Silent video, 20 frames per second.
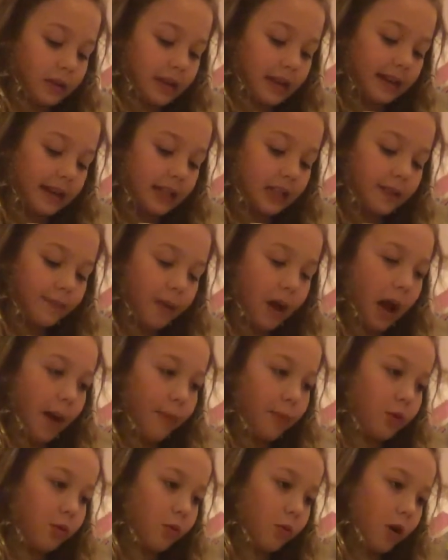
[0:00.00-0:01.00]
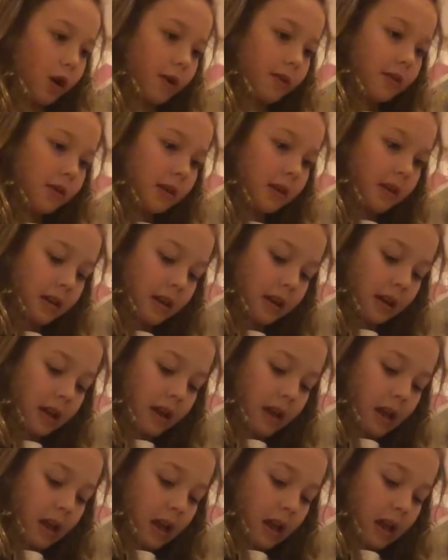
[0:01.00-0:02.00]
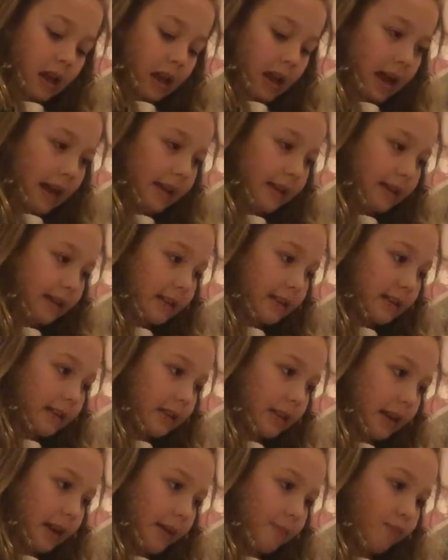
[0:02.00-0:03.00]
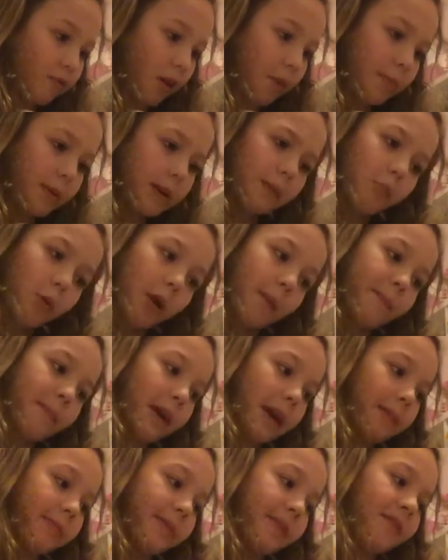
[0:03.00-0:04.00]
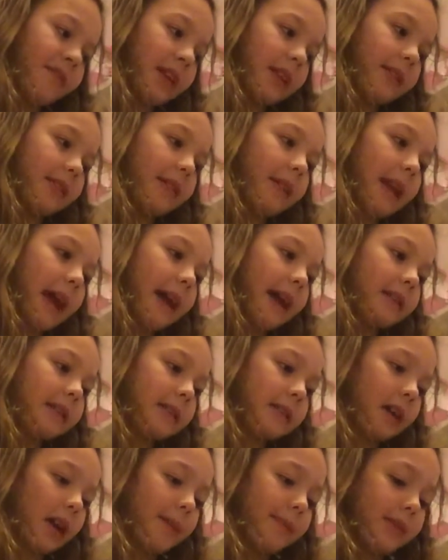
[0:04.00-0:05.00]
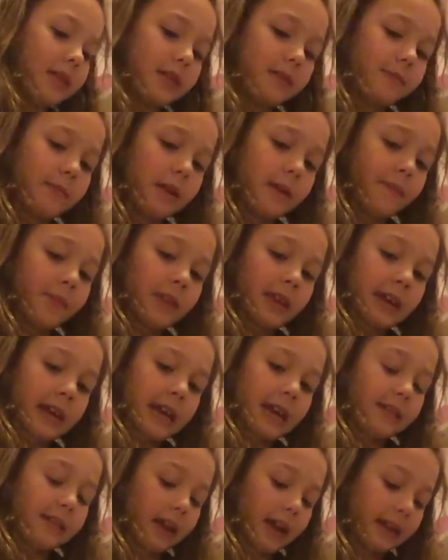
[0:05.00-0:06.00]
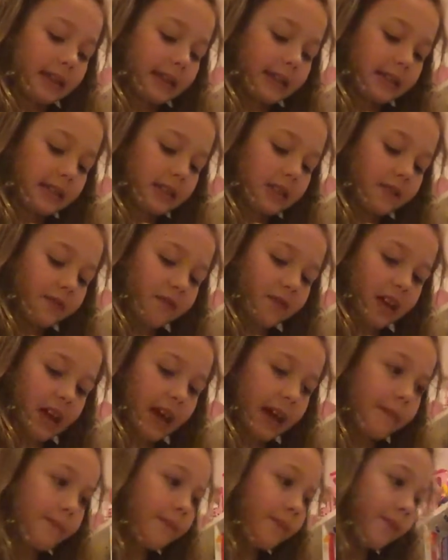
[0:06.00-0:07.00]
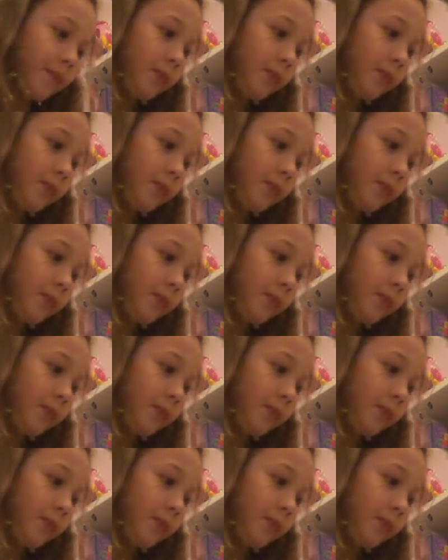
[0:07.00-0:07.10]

And it's a purple one. And I probably won't be able to fit the last item in that I needed to fit in.